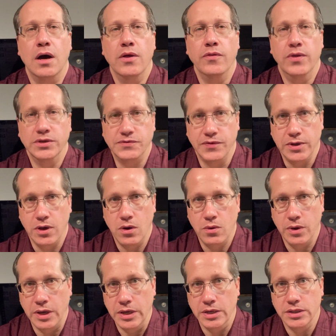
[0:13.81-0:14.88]
This video
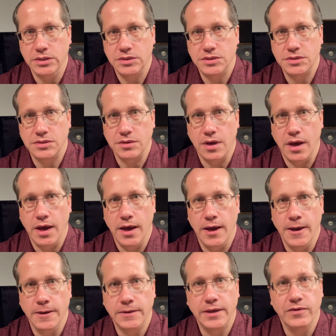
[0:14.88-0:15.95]
is
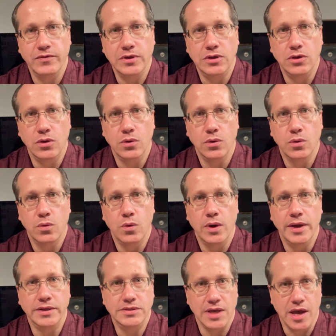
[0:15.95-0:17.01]
giving you
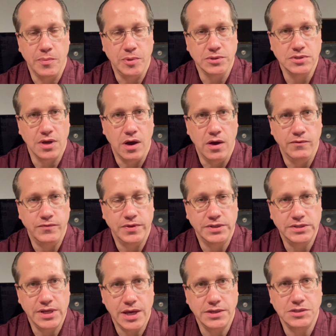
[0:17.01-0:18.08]
examples of the
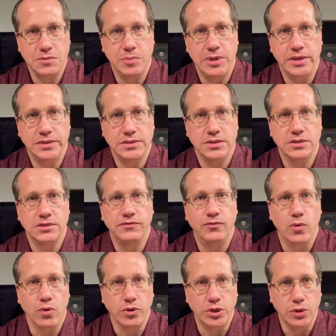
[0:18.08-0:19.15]
test pieces
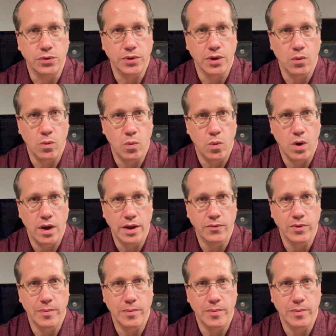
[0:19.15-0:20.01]
for Unit 1.